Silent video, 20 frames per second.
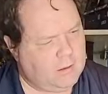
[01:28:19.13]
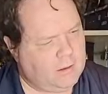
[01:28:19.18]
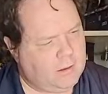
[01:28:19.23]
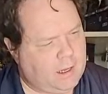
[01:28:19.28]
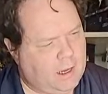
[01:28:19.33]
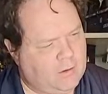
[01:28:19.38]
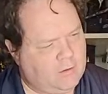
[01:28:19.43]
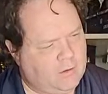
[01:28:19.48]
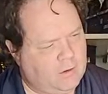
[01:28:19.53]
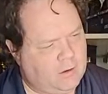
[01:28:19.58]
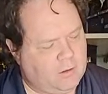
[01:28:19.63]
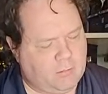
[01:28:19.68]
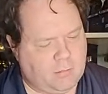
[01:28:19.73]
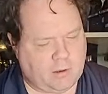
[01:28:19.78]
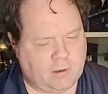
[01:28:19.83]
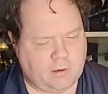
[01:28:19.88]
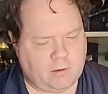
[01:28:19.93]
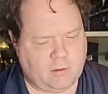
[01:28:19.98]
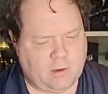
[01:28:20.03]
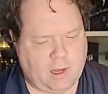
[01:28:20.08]
That
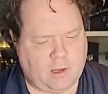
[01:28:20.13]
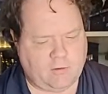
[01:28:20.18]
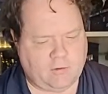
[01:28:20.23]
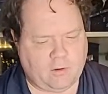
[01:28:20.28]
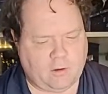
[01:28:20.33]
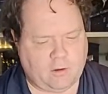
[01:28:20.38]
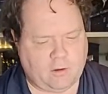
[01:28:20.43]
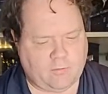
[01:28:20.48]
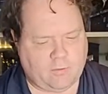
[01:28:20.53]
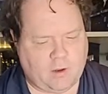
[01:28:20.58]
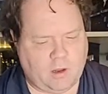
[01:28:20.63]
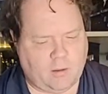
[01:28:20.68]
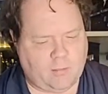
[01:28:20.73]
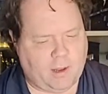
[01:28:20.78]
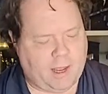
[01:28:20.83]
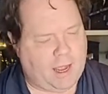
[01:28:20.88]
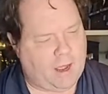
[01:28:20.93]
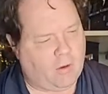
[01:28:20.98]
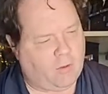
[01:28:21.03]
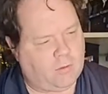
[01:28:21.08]
shouldn't have come
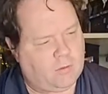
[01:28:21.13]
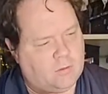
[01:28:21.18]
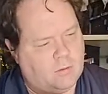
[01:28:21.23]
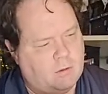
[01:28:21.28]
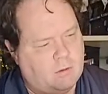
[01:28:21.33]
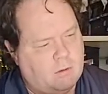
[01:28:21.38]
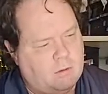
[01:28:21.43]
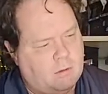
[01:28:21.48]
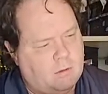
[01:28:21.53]
out.